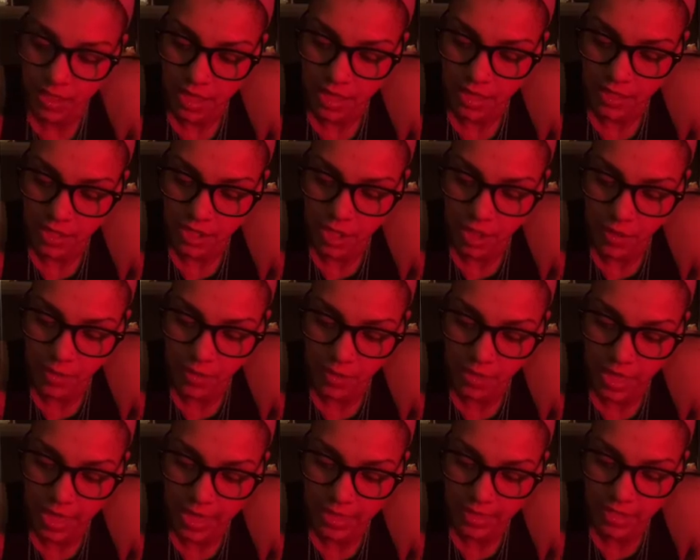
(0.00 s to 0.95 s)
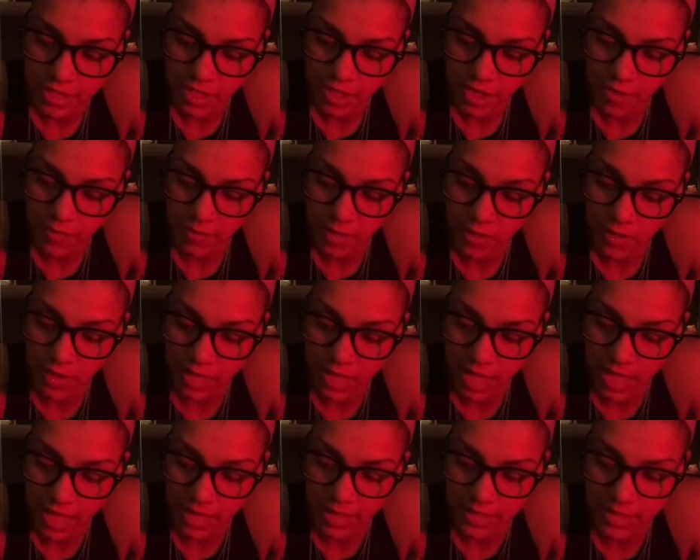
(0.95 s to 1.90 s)
they don't like to
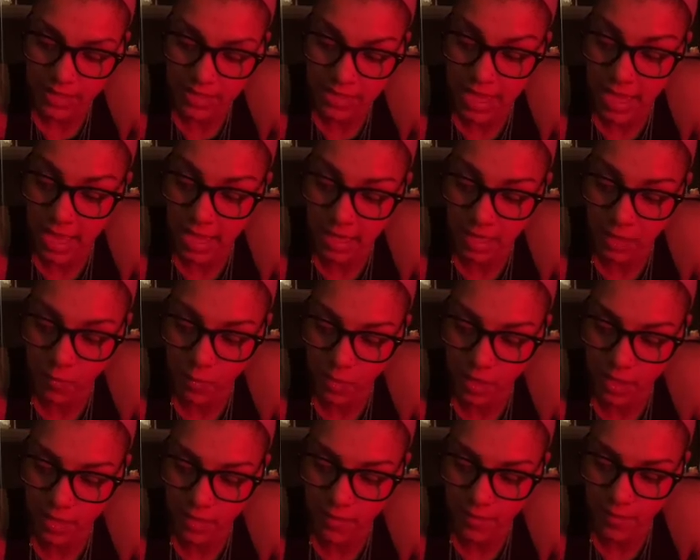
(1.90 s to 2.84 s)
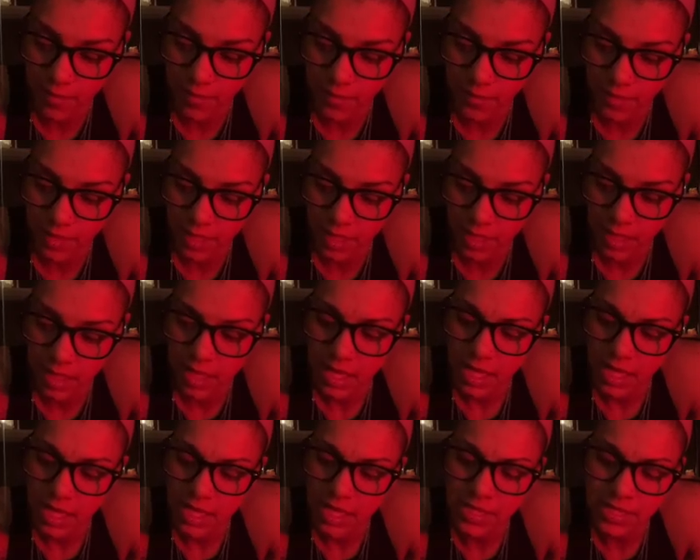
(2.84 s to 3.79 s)
communicate to anyone.
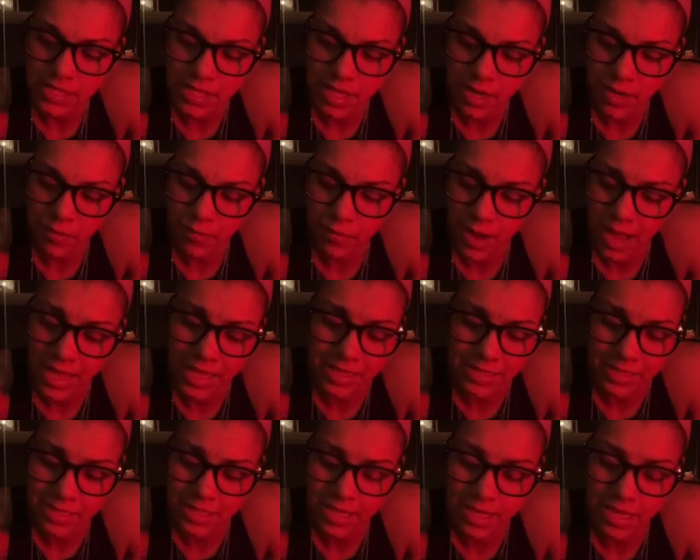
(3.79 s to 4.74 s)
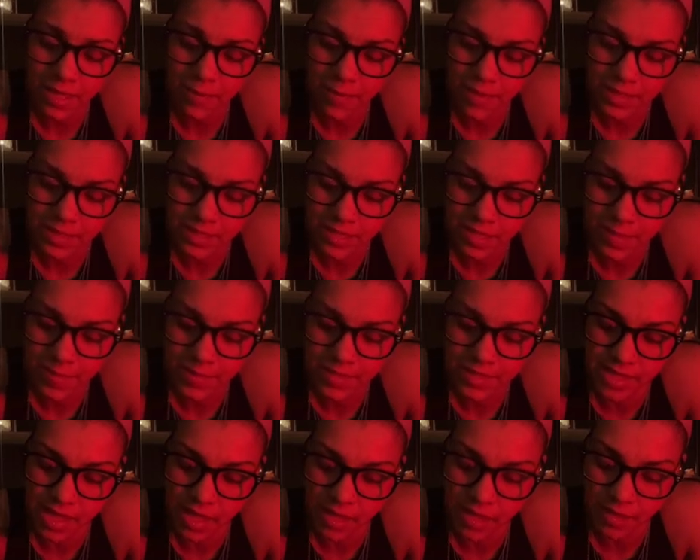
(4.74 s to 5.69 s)
It is their right to keep it to
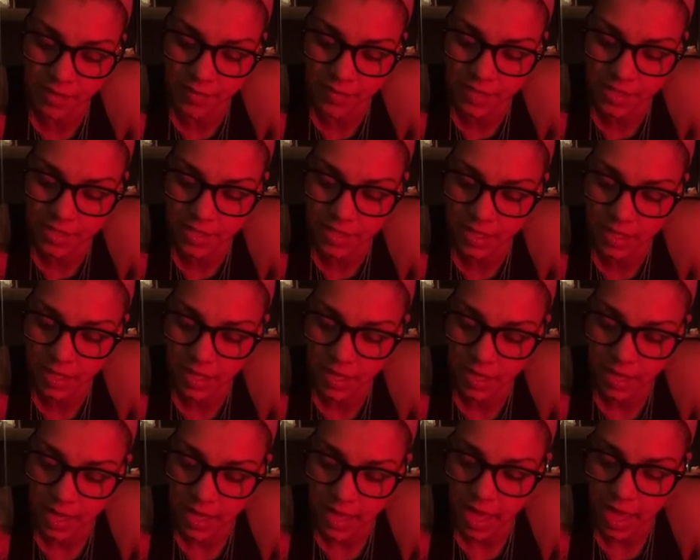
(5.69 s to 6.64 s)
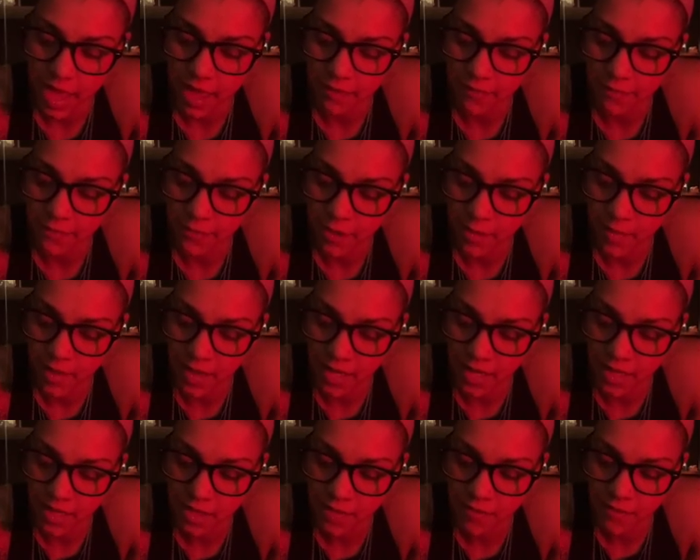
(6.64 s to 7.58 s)
themselves.
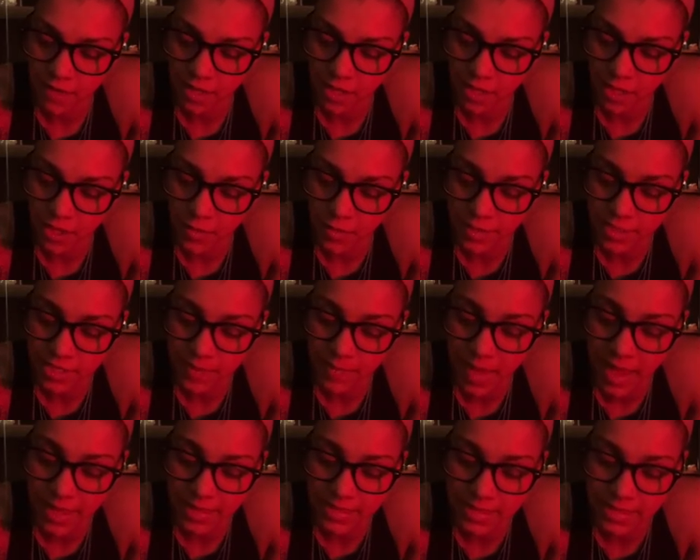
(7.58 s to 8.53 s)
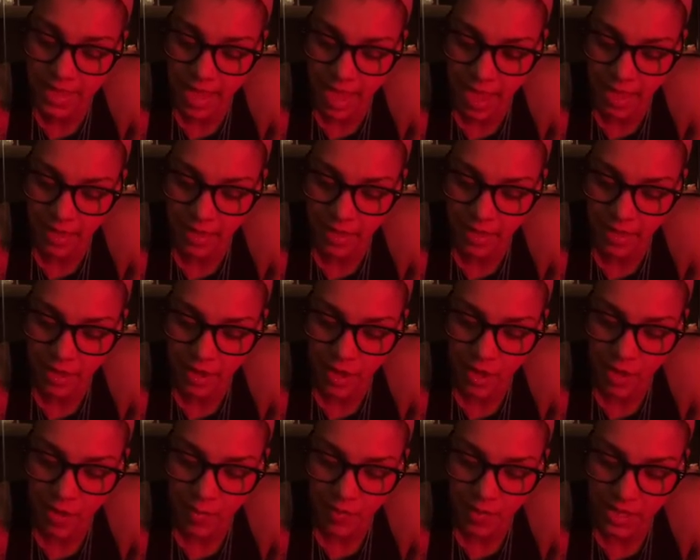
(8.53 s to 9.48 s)
Everybody in the village respects that,
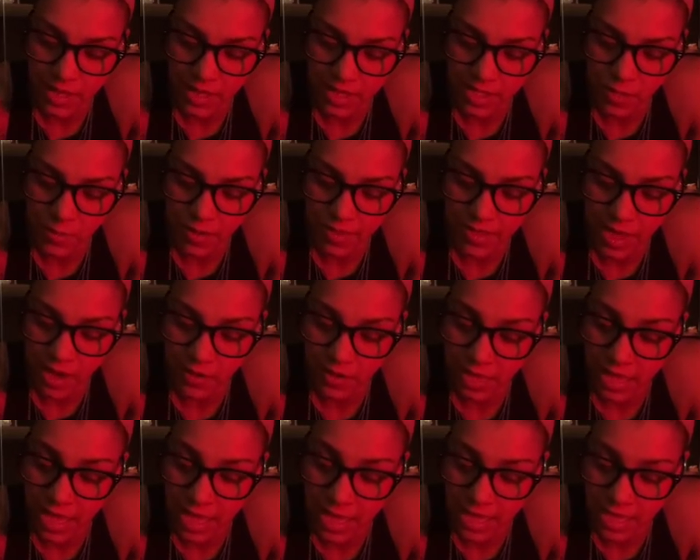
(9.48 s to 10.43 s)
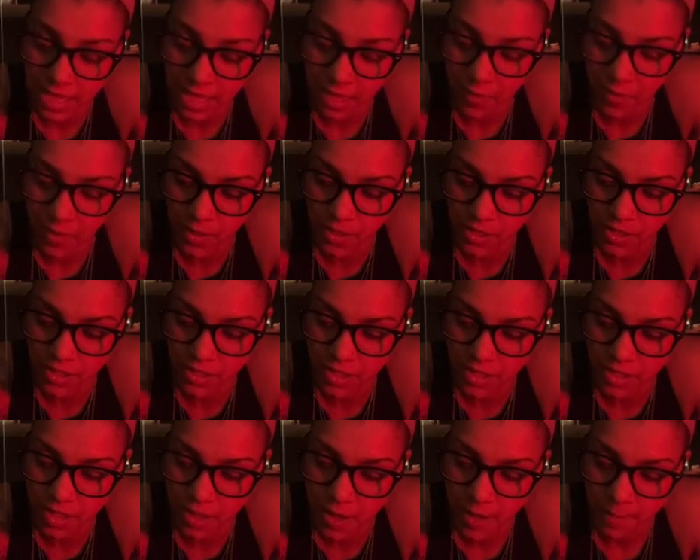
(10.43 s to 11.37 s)
because without
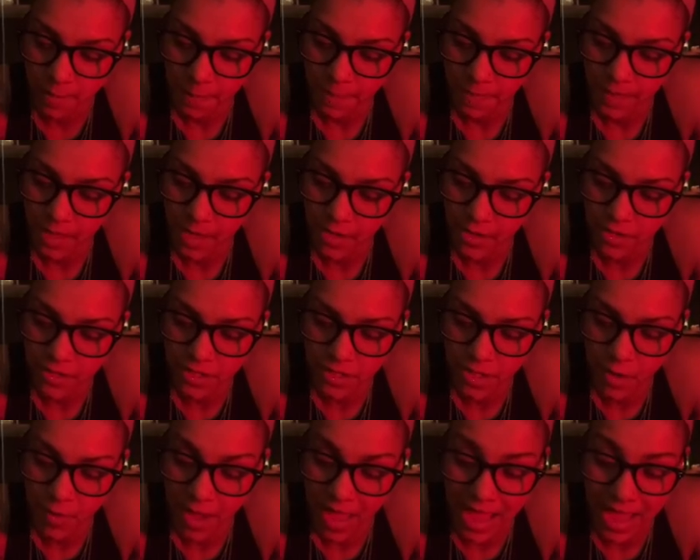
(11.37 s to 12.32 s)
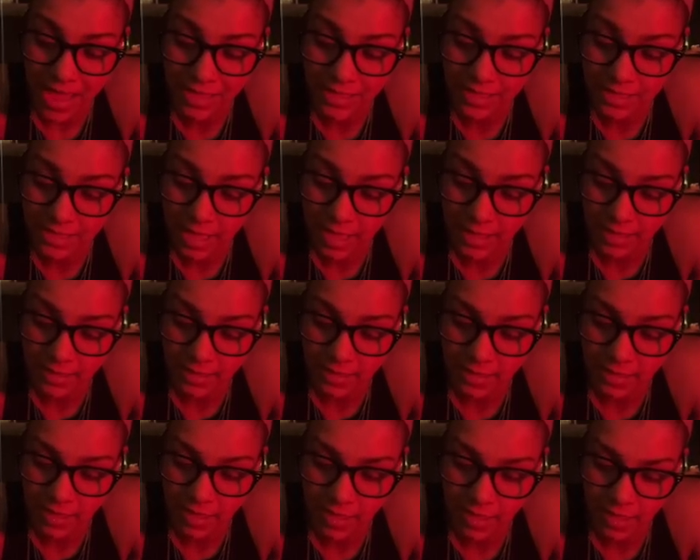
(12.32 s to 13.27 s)
gatekeepers, there is no
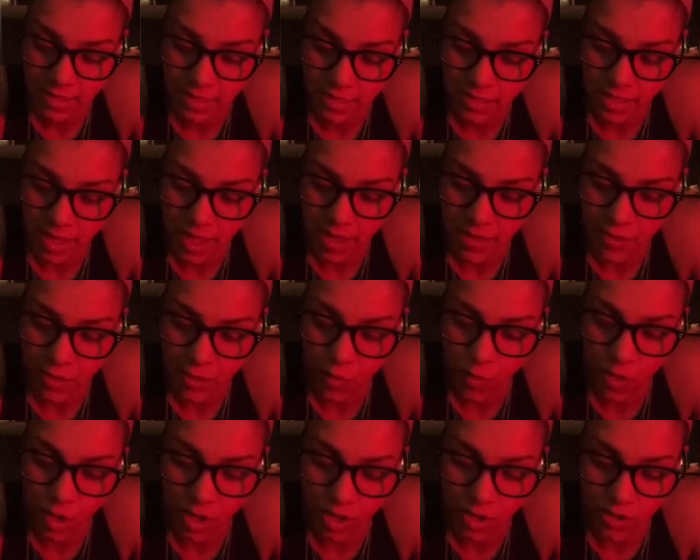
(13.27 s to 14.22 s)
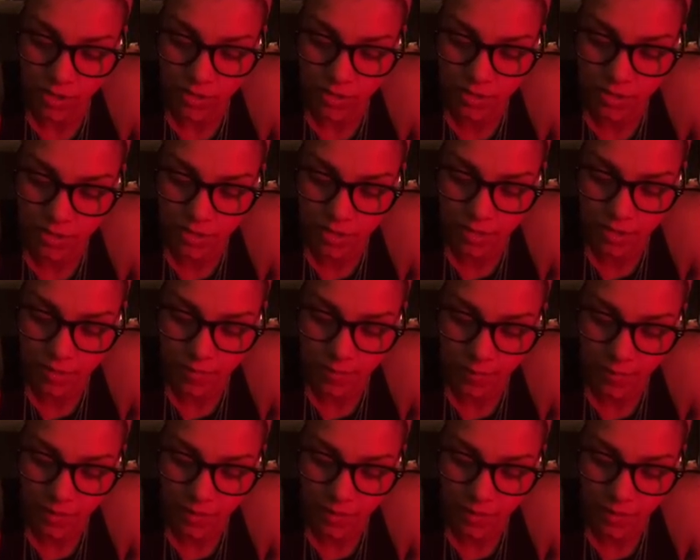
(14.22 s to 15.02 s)
access to other worlds.